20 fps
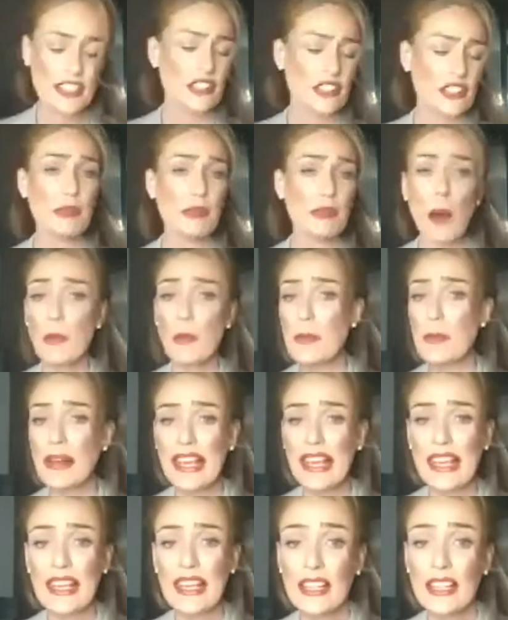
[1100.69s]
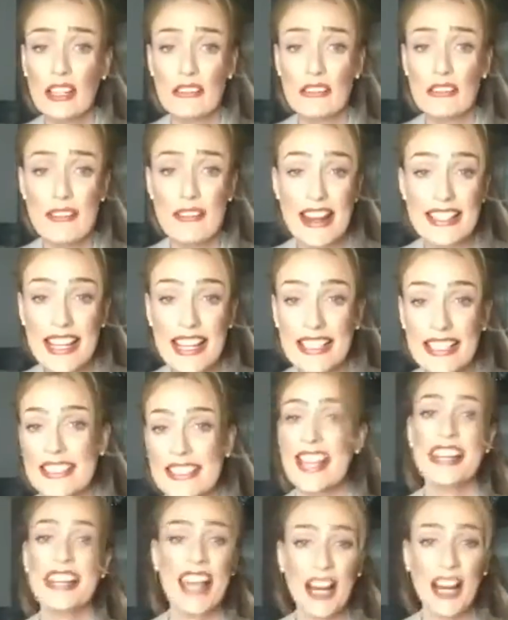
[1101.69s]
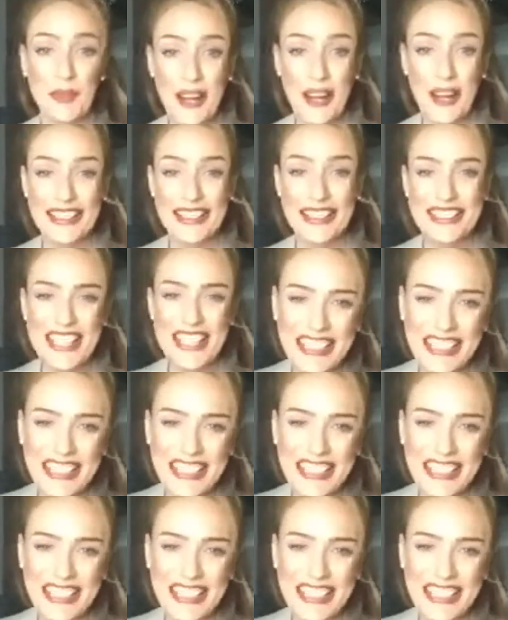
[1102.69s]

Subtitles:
You've probably read it, Daniela Wells.